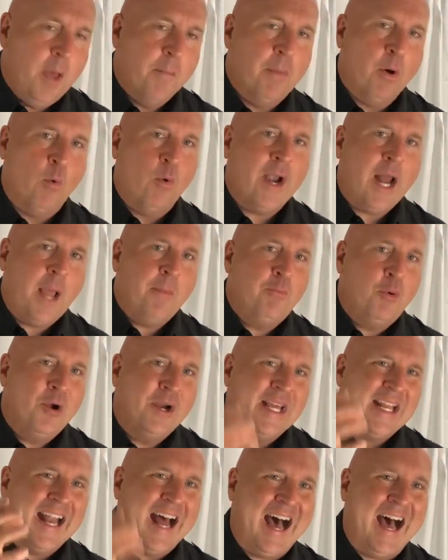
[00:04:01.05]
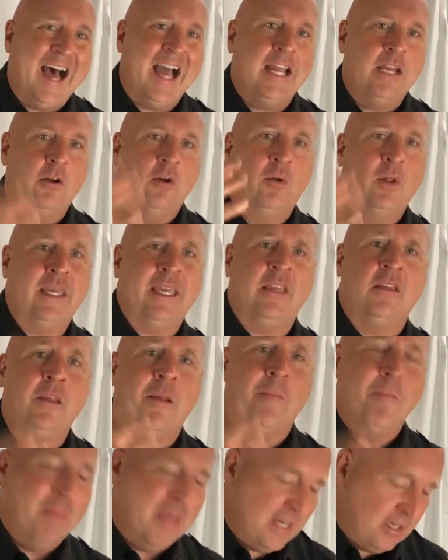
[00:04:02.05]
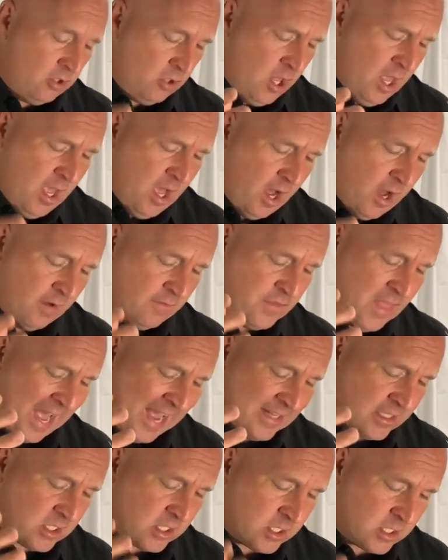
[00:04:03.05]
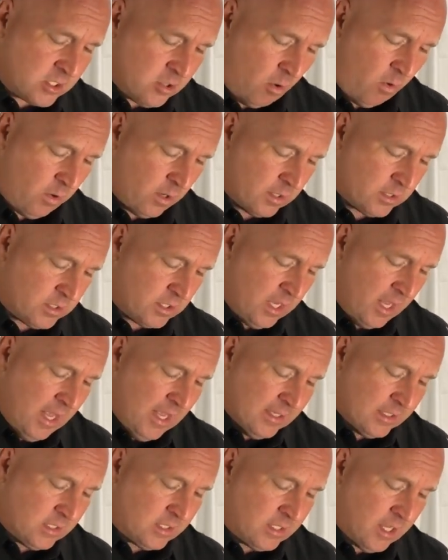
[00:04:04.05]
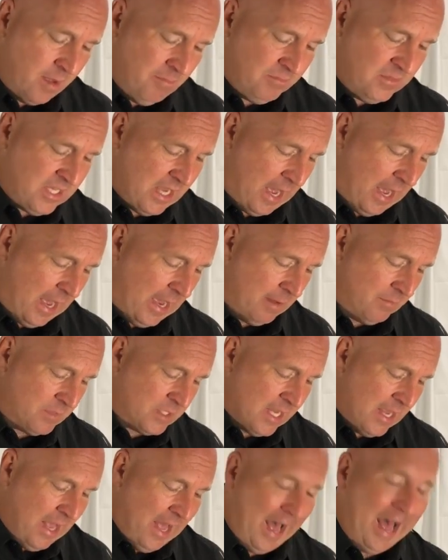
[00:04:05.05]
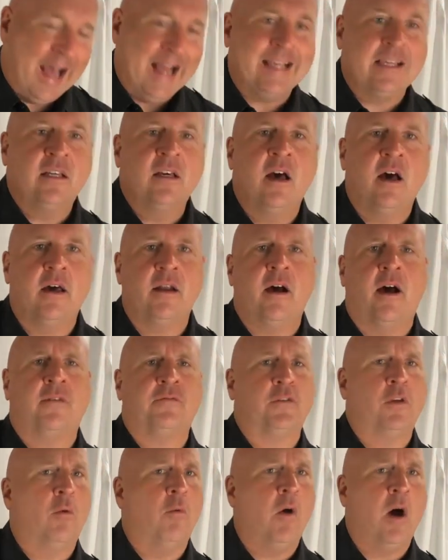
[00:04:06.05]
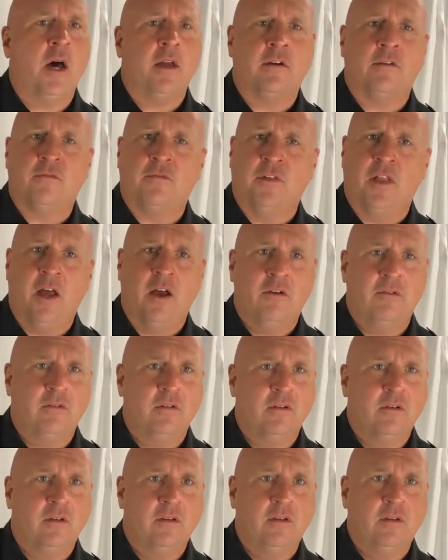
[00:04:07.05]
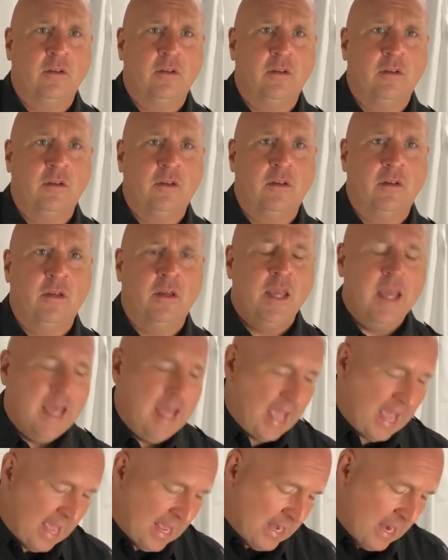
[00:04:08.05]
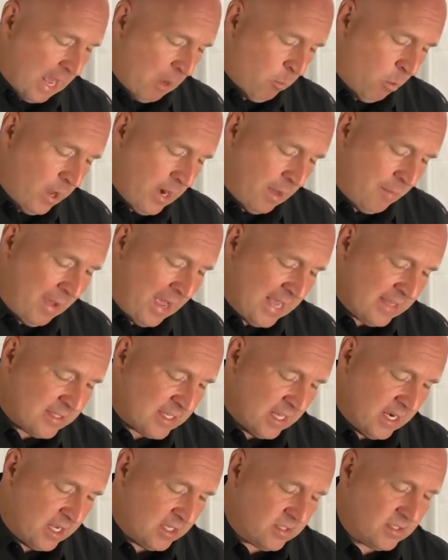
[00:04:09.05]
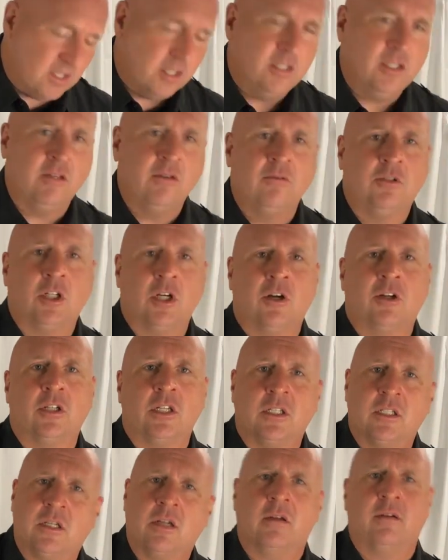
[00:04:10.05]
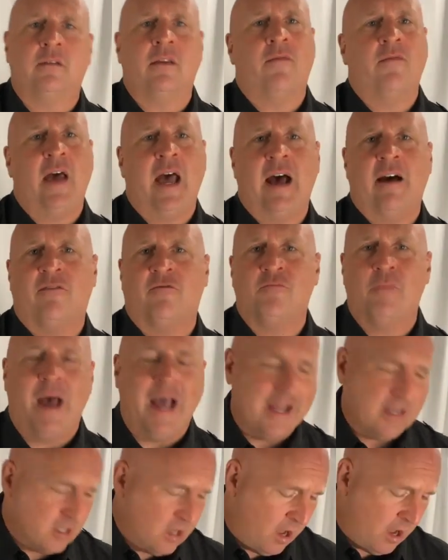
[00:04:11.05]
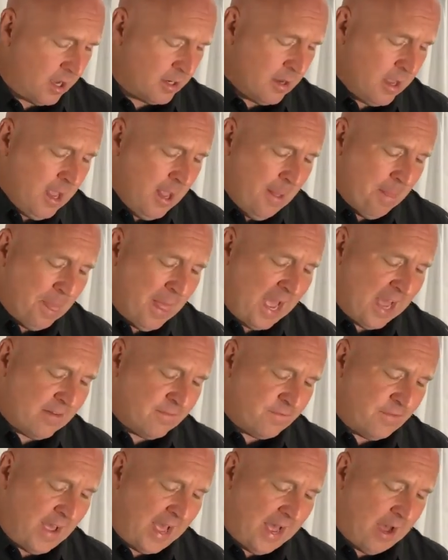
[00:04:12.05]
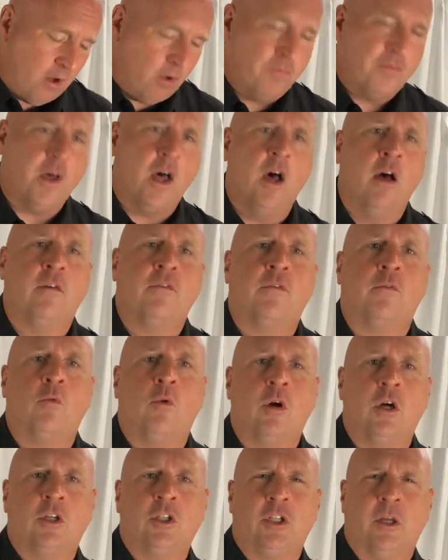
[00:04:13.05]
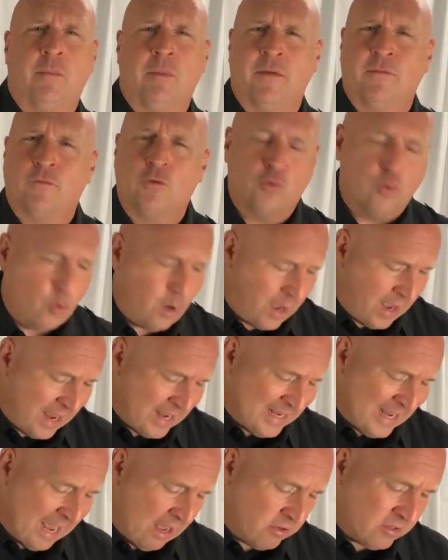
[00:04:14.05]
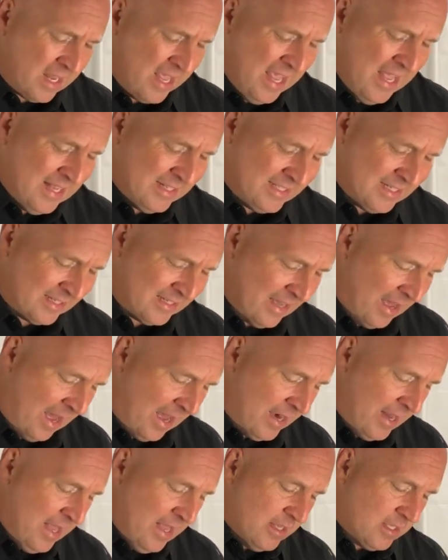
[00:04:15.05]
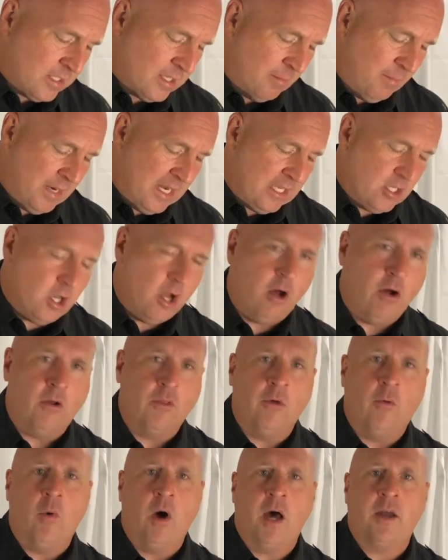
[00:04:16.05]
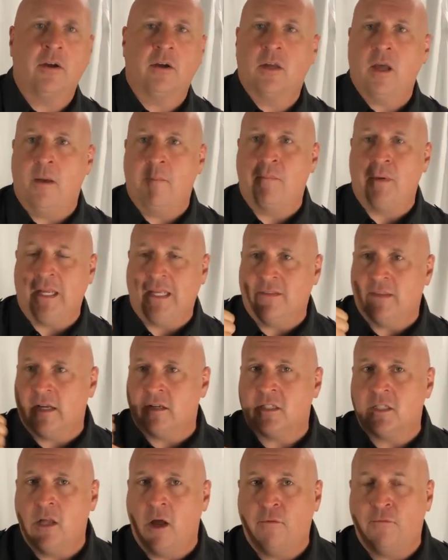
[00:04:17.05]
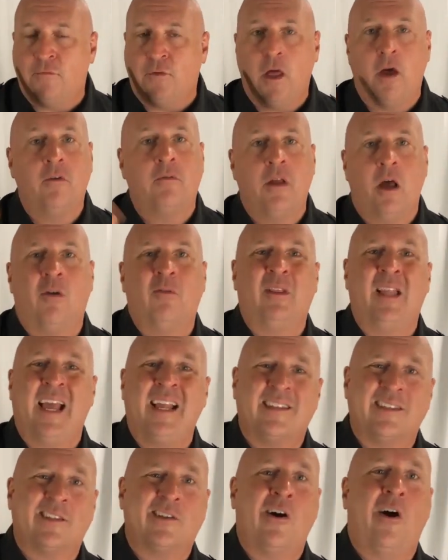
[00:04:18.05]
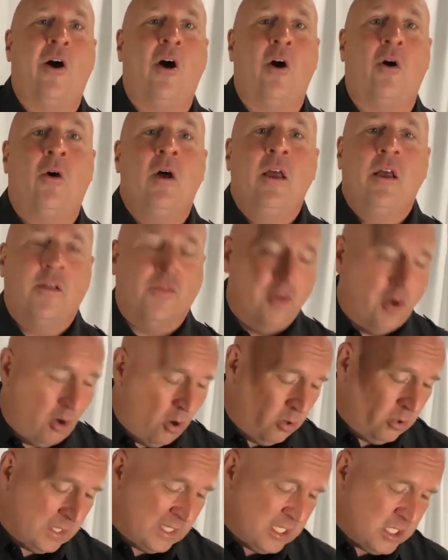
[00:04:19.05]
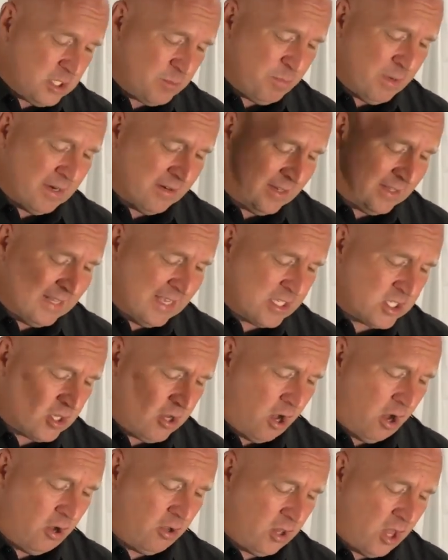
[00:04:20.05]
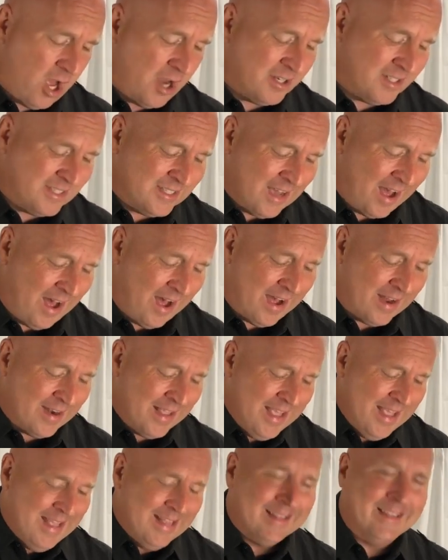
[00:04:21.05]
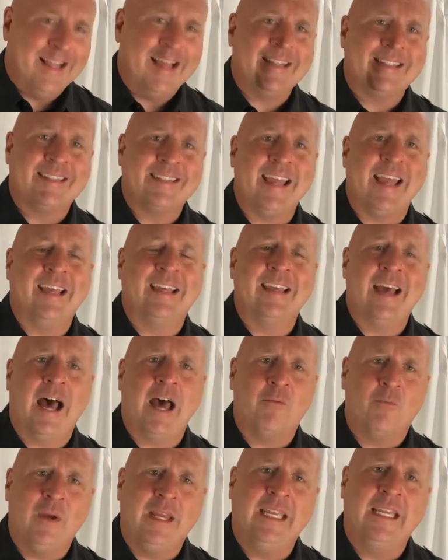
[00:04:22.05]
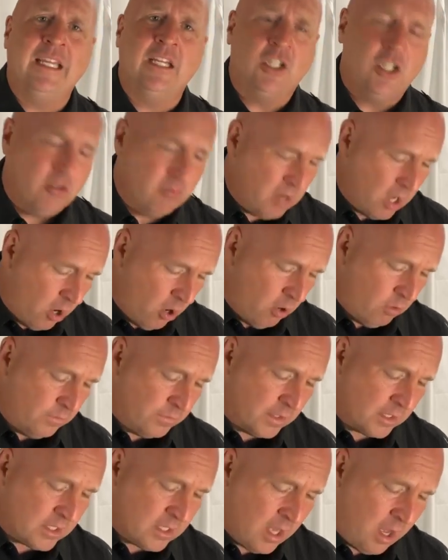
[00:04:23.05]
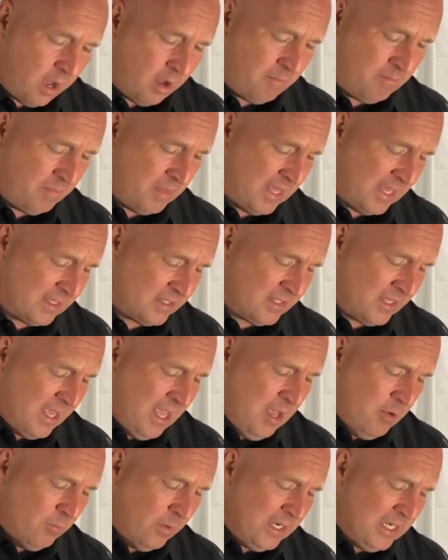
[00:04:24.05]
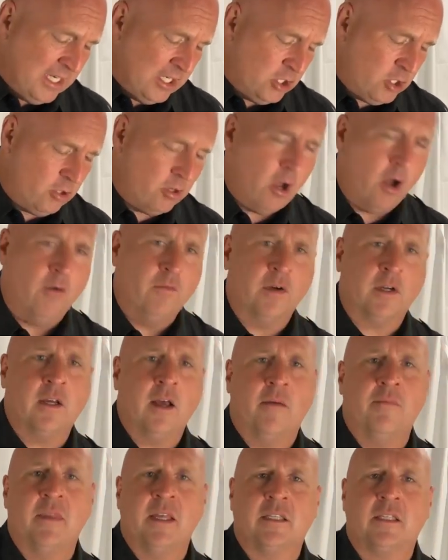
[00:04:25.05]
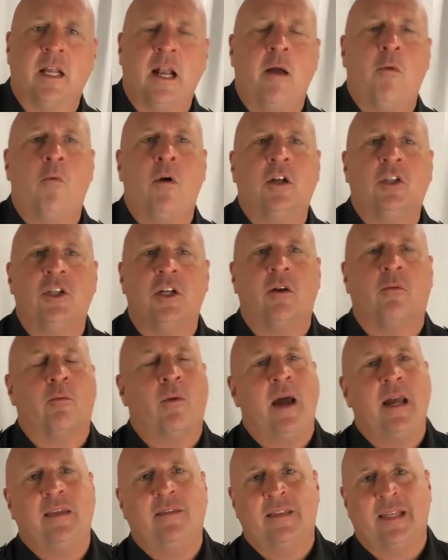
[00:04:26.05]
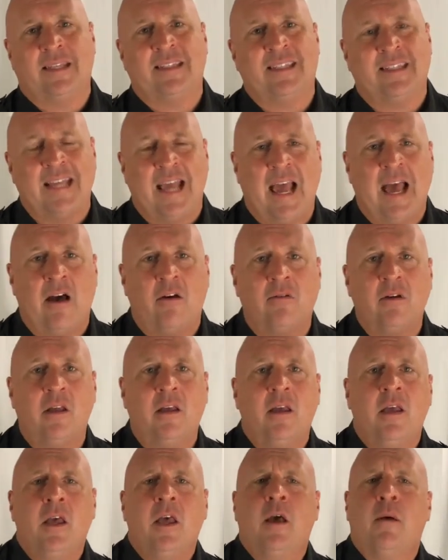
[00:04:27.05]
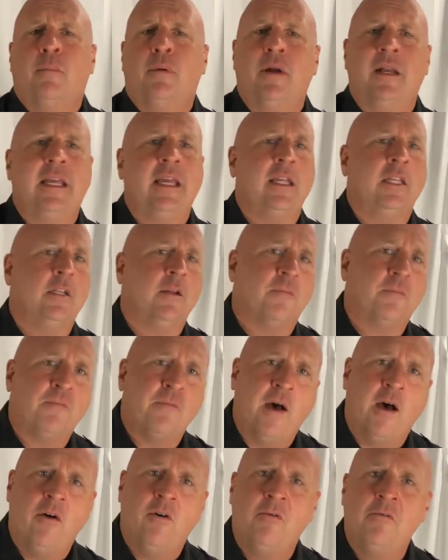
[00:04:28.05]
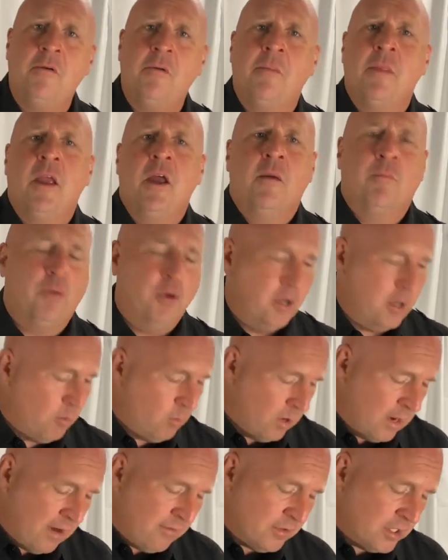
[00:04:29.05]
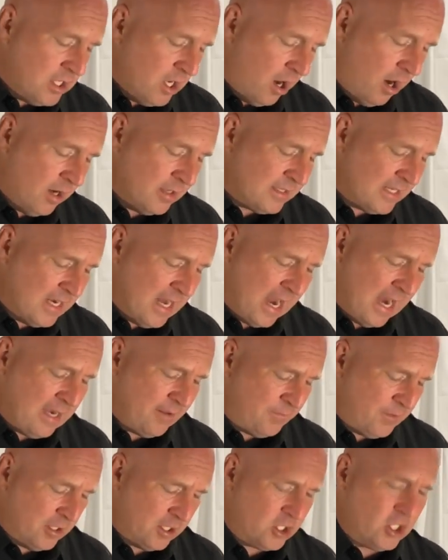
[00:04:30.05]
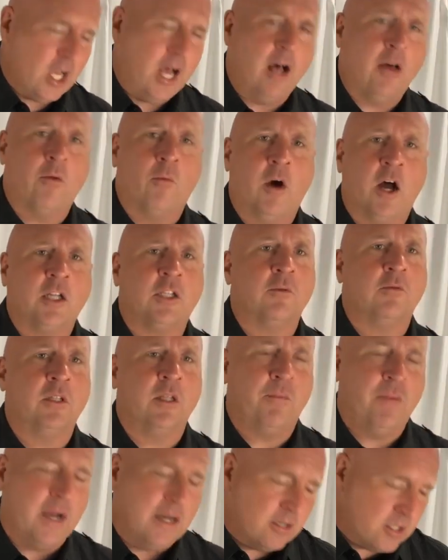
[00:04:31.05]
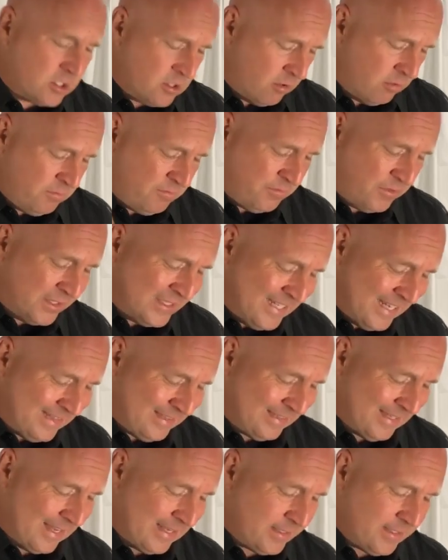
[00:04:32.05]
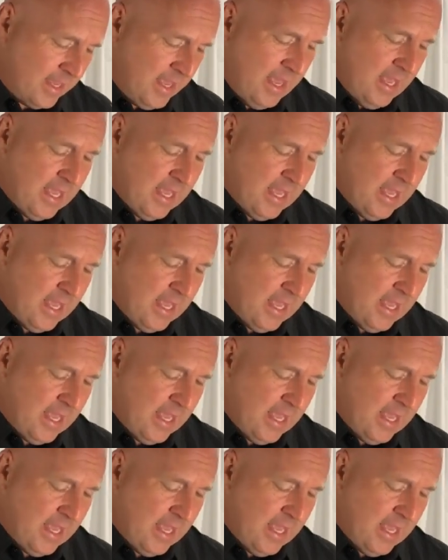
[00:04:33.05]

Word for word: But when I put an idol in the middle of that source, sometimes I cut off the water flow. And what I'm asking us to do, church, is turn the valve back on. That valve of worship, of crying out to God. Somebody call the water company. There's no flow. No, let's call the Holy Spirit. Let's call on God. Let's say, God, we need you to overcome this. We need you to overcome this. And I want you to write this down. Put it in your phone. Put it wherever you are tonight. If you're a child watching with your parents, don't forget this.